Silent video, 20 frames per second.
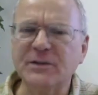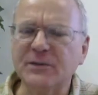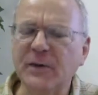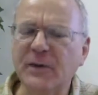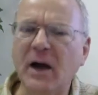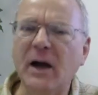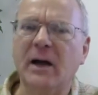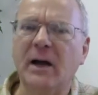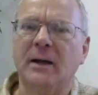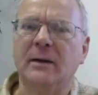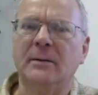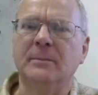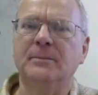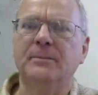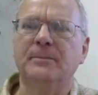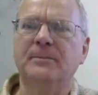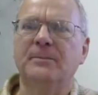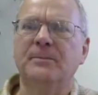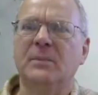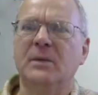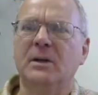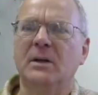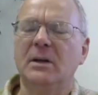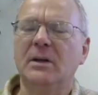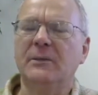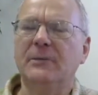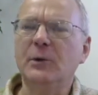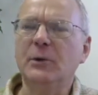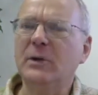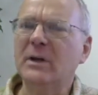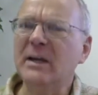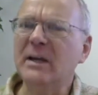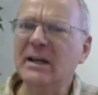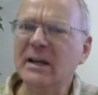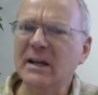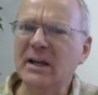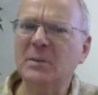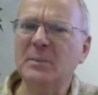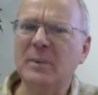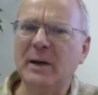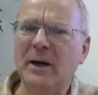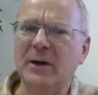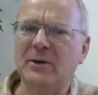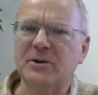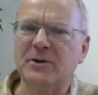fine. If you can get a better